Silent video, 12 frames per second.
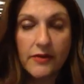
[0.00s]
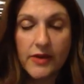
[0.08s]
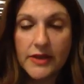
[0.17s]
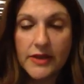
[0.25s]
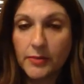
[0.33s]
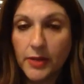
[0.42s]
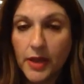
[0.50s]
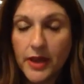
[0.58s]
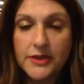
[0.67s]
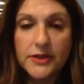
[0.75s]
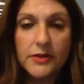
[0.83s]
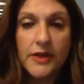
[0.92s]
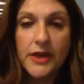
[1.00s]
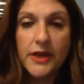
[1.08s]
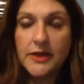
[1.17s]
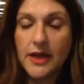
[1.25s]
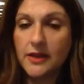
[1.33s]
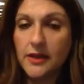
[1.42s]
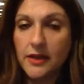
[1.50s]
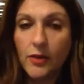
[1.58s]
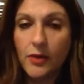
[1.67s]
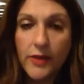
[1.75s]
Are there any supplies you need? Anything?